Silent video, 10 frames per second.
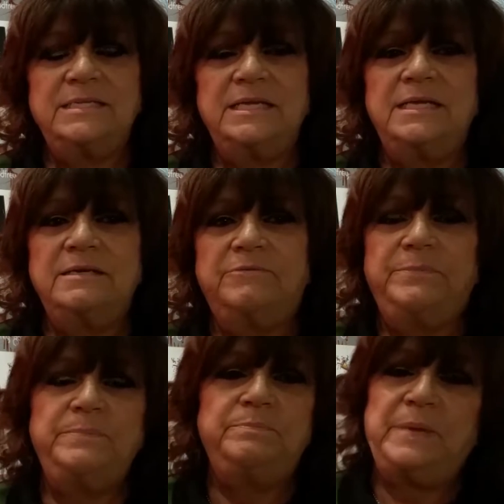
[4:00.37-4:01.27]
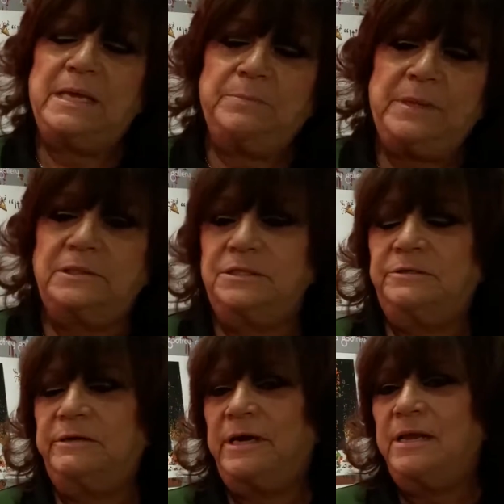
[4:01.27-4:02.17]
did, being a
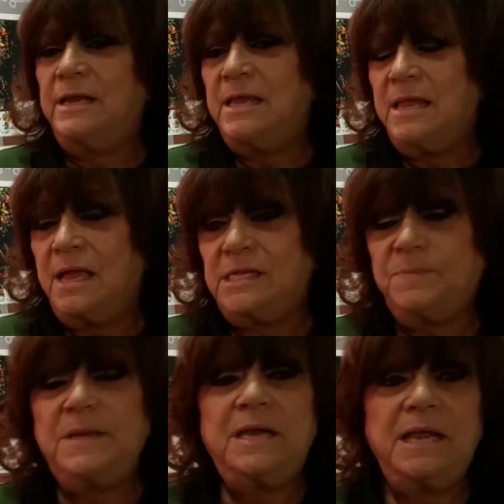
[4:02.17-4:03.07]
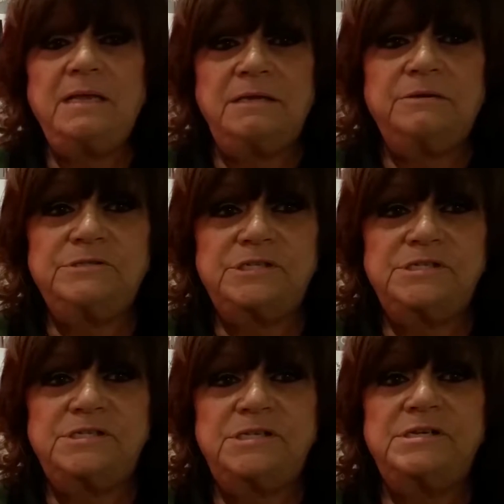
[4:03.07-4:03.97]
builder, and I spent 8 years
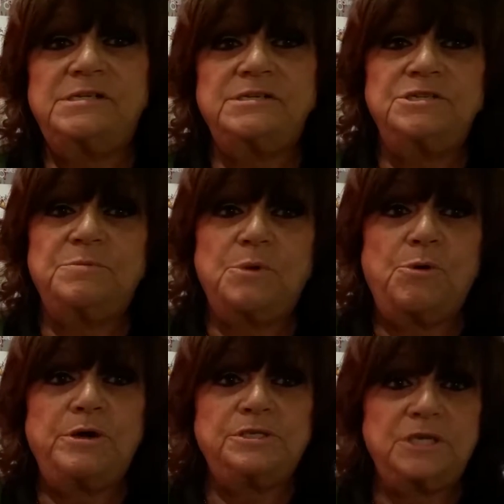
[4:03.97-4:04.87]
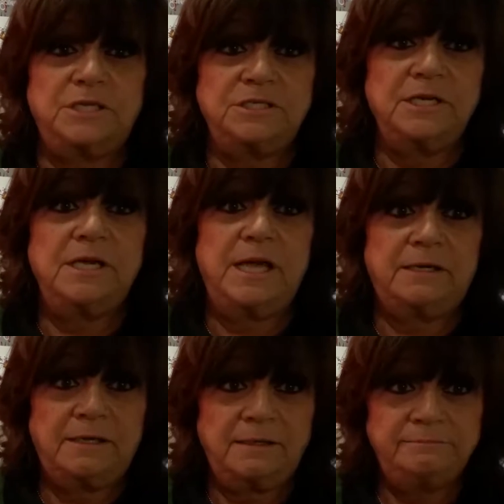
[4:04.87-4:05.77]
as a citizenship court judge in
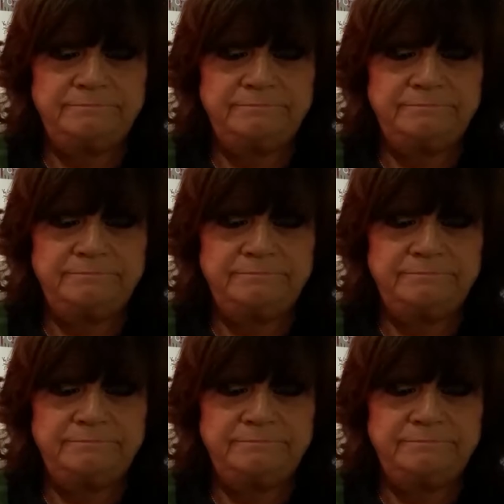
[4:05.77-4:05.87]
Canada.